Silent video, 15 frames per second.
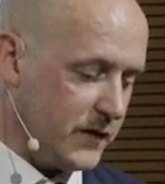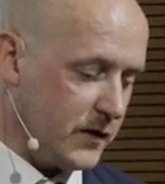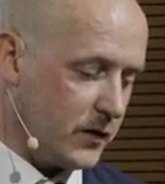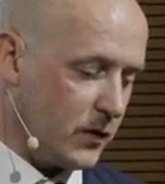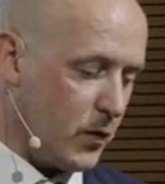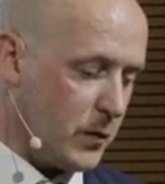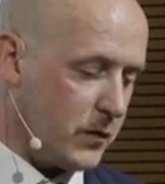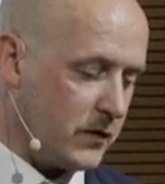
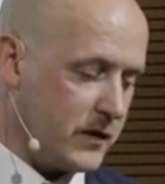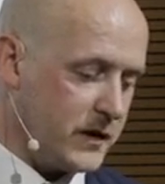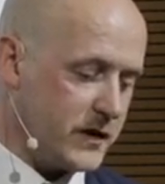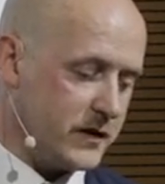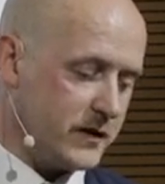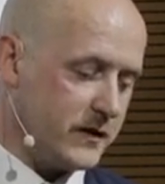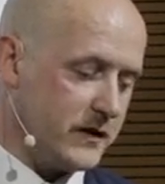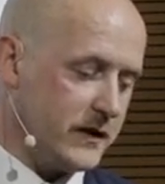
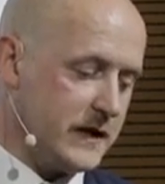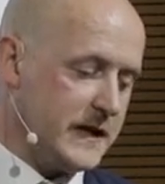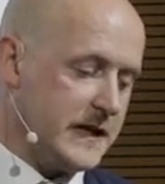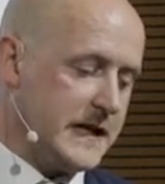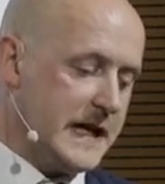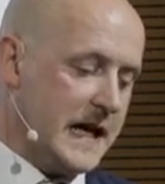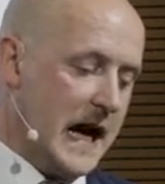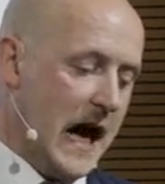cooperation,
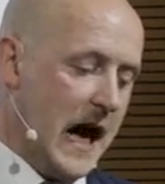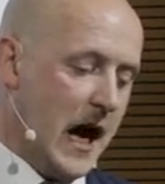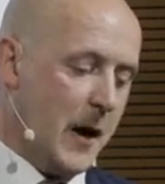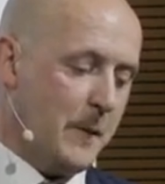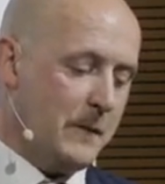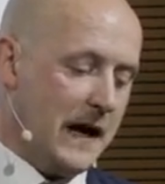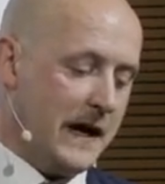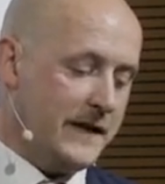
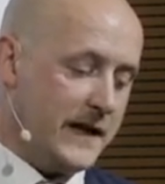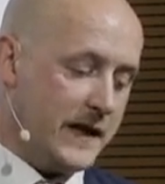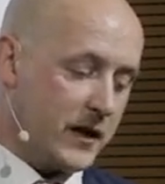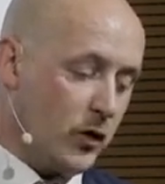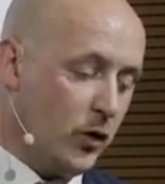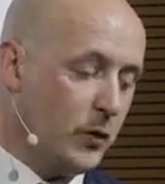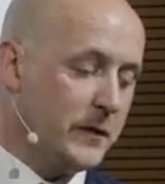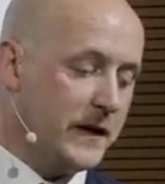and it
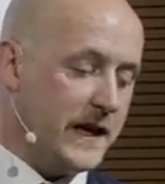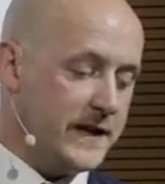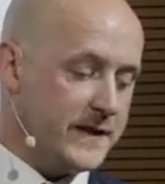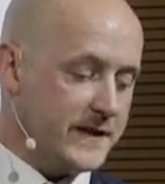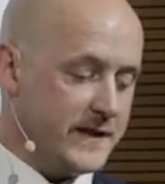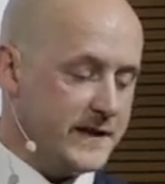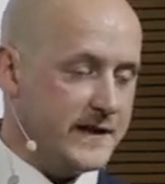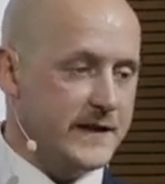
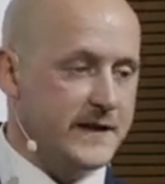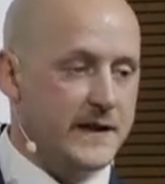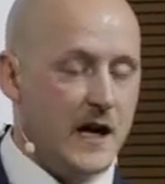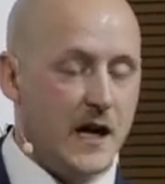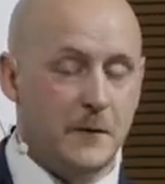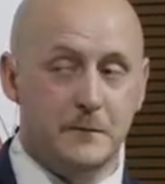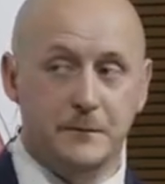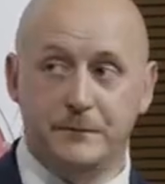culminated
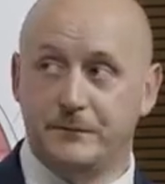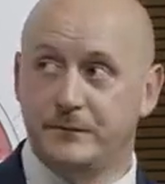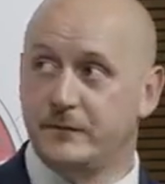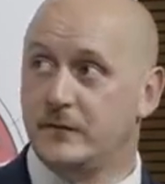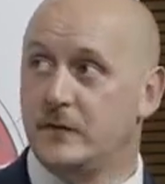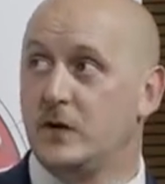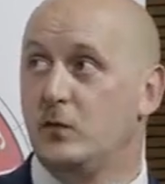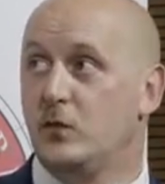in
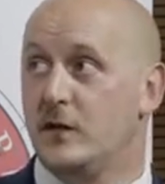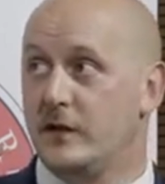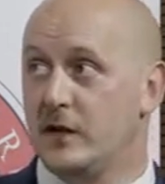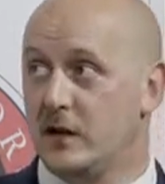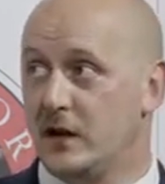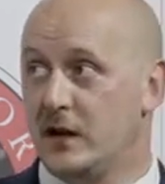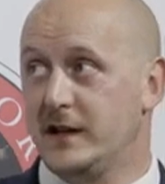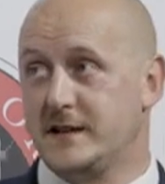with
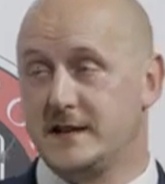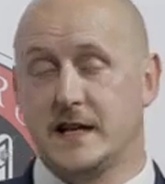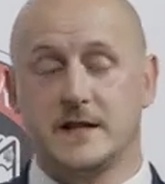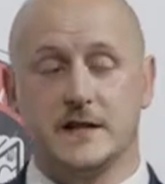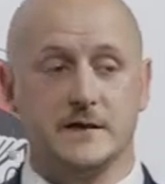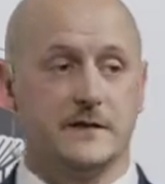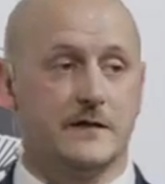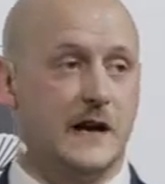an
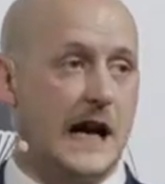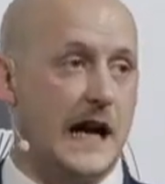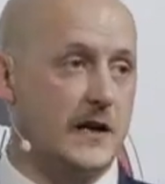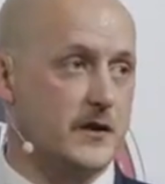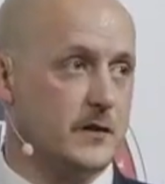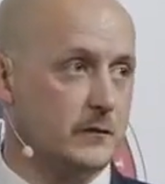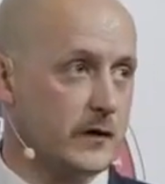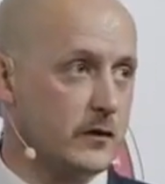executive
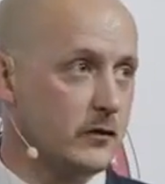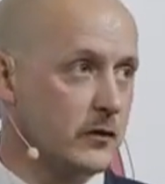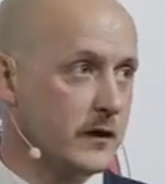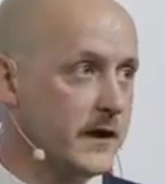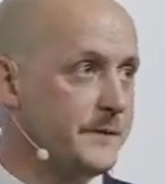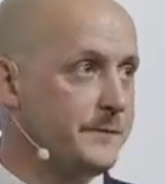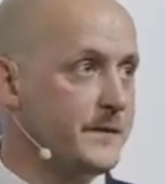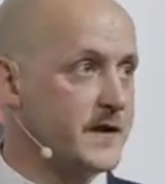action, we call
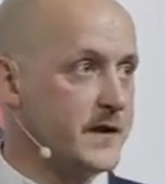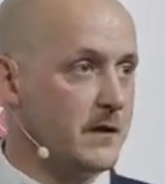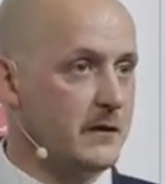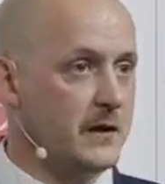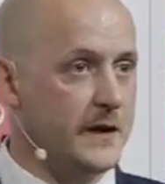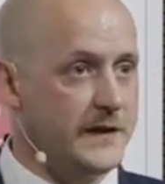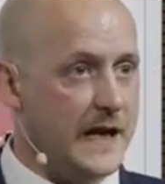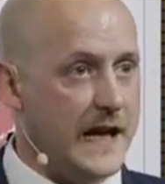it. So
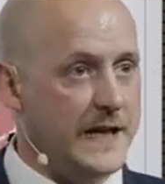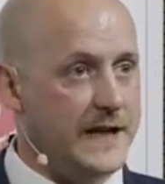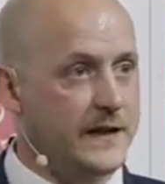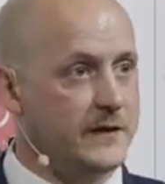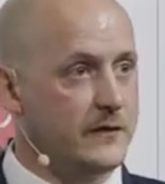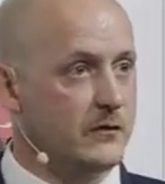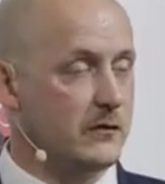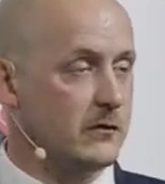a
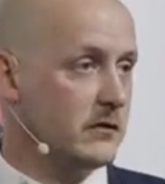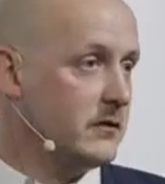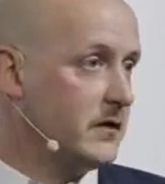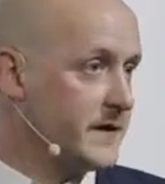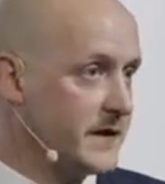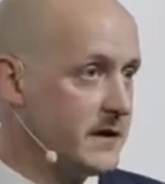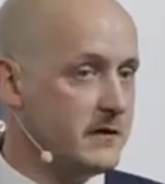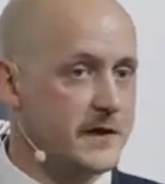day or a
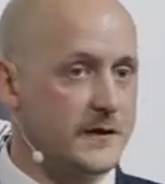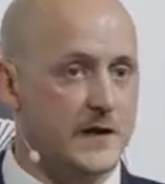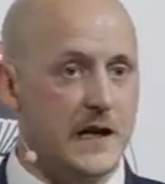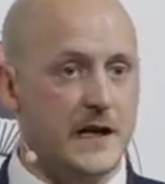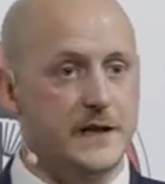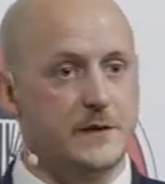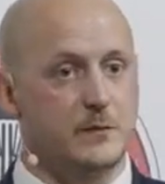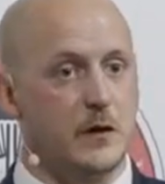series of
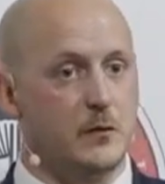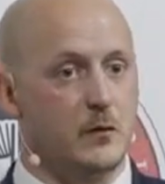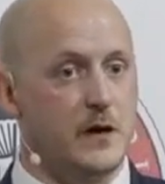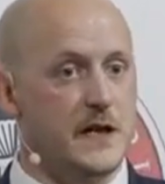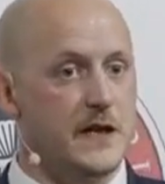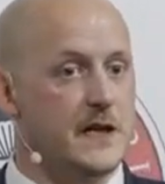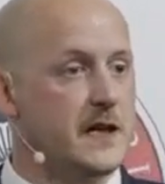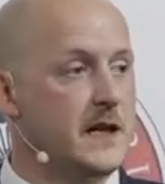days where
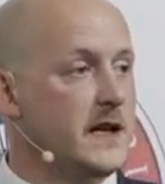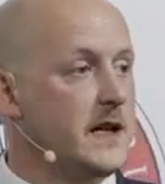we